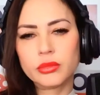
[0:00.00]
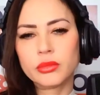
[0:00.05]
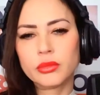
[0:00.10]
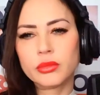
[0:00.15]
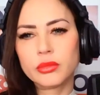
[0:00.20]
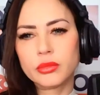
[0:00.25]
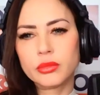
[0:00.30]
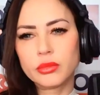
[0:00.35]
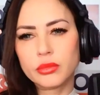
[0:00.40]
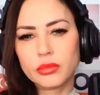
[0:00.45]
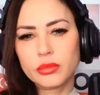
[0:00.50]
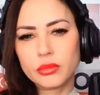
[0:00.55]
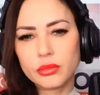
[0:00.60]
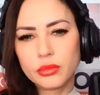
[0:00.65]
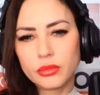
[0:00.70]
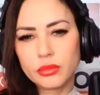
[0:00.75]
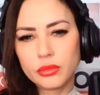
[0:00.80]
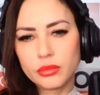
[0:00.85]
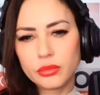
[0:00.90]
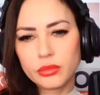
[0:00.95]

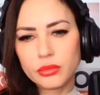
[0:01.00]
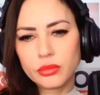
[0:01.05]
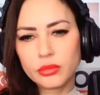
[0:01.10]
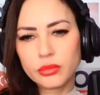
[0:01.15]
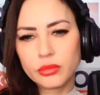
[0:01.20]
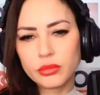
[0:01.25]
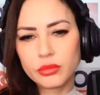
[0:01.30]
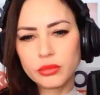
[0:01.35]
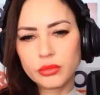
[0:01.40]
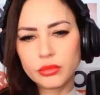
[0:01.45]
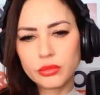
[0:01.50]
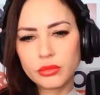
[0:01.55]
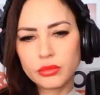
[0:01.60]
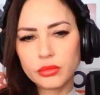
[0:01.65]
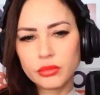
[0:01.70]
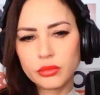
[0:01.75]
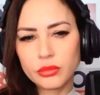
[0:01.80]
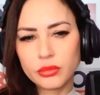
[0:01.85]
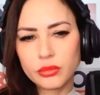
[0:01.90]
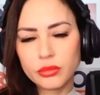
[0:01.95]

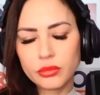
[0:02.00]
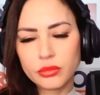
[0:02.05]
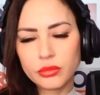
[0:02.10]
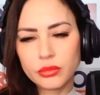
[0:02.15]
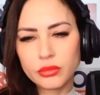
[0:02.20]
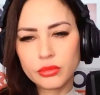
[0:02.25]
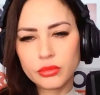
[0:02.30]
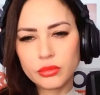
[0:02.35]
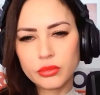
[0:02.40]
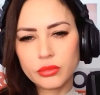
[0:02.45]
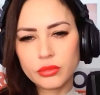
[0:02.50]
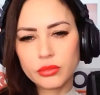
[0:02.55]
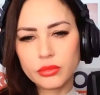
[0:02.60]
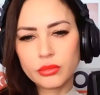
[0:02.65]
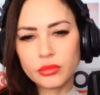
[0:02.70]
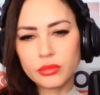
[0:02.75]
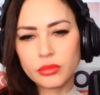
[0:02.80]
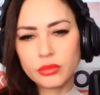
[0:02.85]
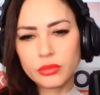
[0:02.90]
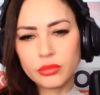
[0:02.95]

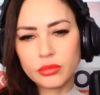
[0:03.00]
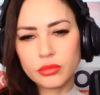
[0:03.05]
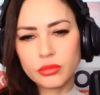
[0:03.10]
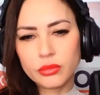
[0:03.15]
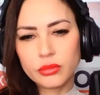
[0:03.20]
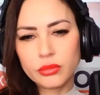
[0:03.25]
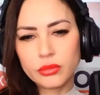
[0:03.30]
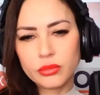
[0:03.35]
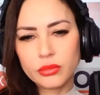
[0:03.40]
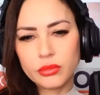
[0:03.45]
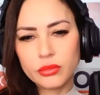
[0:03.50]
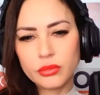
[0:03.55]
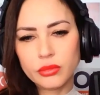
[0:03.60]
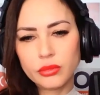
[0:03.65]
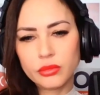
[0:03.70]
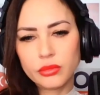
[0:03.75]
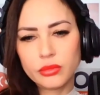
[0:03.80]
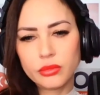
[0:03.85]
This person isn't speaking.